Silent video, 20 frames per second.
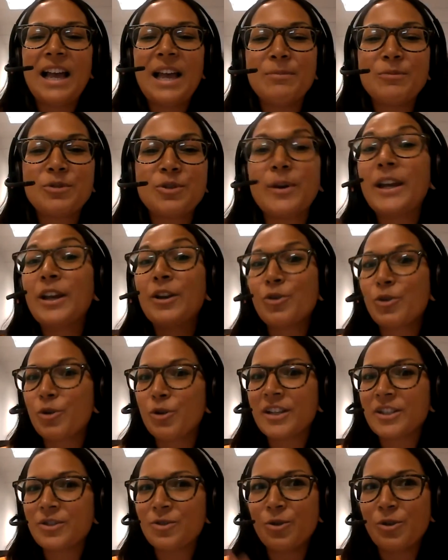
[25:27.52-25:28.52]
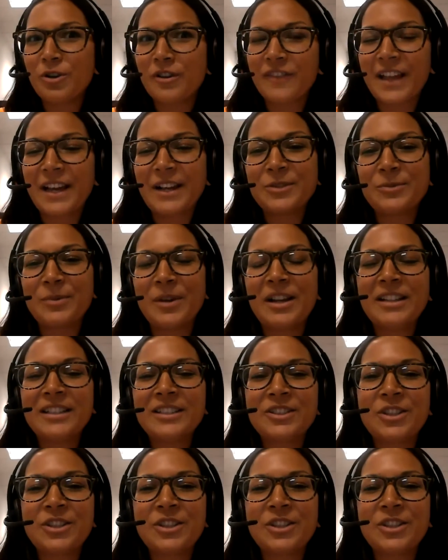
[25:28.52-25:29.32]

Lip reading: So I encourage all of that as well.